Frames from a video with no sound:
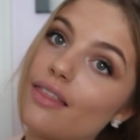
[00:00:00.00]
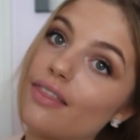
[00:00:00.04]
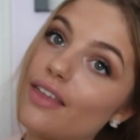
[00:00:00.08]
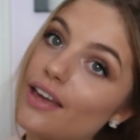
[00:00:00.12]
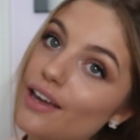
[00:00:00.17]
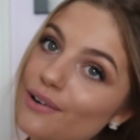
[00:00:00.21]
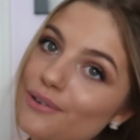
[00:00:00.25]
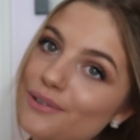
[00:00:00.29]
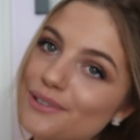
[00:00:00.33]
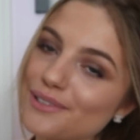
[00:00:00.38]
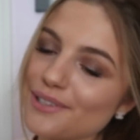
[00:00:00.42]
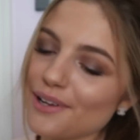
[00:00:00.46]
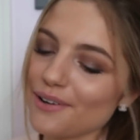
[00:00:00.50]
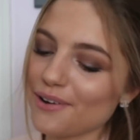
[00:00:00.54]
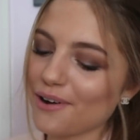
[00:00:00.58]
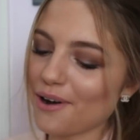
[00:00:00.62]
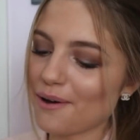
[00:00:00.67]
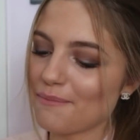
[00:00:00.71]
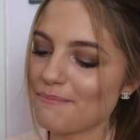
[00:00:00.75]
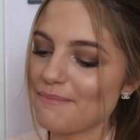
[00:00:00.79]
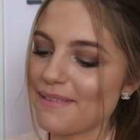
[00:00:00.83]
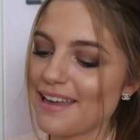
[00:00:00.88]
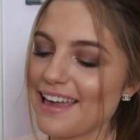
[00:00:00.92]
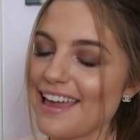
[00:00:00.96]
They also
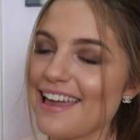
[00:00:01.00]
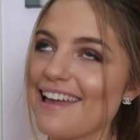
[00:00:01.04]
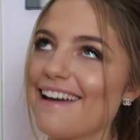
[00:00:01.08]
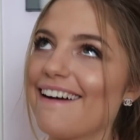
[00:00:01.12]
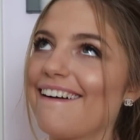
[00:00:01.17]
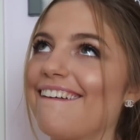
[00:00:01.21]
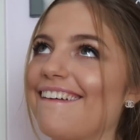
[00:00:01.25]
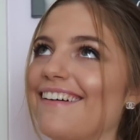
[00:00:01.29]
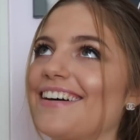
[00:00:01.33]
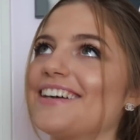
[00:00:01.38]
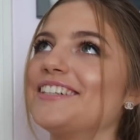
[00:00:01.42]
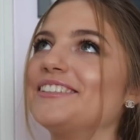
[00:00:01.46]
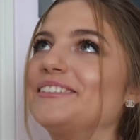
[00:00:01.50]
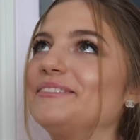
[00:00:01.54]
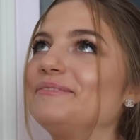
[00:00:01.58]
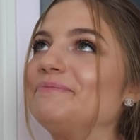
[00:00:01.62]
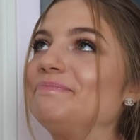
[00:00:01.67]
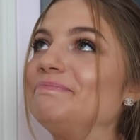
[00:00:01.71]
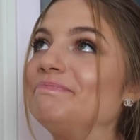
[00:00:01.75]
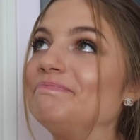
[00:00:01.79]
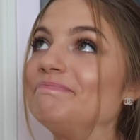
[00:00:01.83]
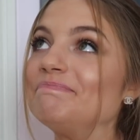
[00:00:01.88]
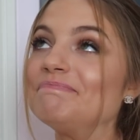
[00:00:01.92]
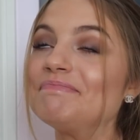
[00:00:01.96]
got me,
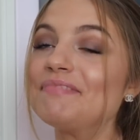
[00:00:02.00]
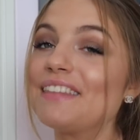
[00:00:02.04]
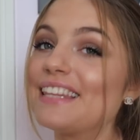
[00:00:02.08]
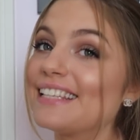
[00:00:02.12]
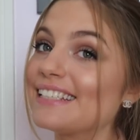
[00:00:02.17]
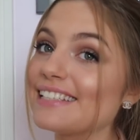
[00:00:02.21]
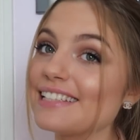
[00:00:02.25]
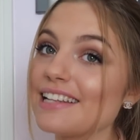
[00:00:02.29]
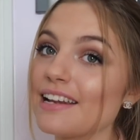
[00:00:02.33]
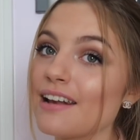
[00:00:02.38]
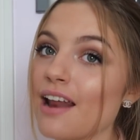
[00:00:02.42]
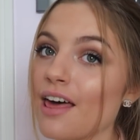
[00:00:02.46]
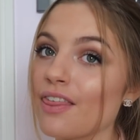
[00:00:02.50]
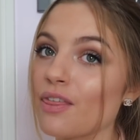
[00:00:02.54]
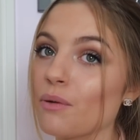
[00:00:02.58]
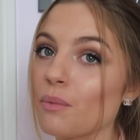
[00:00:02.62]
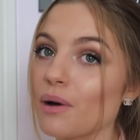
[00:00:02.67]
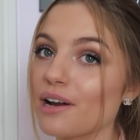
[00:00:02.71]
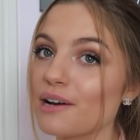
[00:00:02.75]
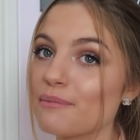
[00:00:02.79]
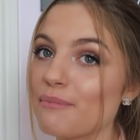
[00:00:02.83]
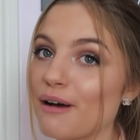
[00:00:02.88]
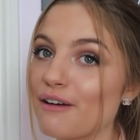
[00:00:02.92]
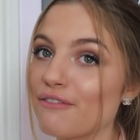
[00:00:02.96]
this is another
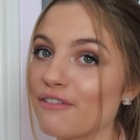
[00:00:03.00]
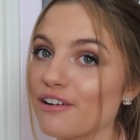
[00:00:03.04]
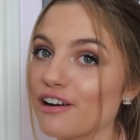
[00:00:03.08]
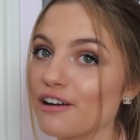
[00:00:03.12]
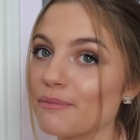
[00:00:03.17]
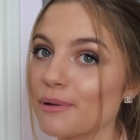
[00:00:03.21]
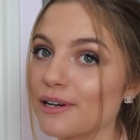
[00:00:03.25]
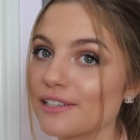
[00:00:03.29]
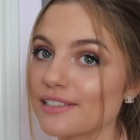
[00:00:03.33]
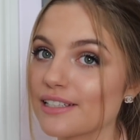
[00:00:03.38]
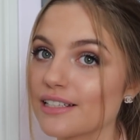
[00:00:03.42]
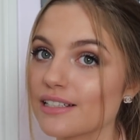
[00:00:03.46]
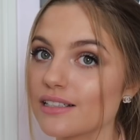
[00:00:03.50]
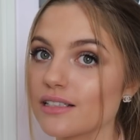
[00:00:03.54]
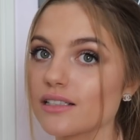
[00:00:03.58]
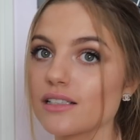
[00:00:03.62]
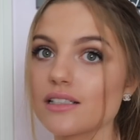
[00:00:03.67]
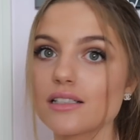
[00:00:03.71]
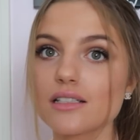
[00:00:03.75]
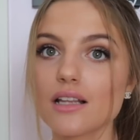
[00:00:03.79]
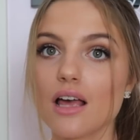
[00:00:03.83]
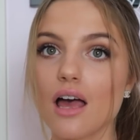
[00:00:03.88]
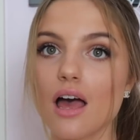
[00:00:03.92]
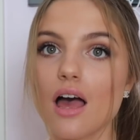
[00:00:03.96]
one of my favourite
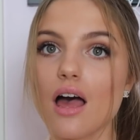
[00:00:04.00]
presents,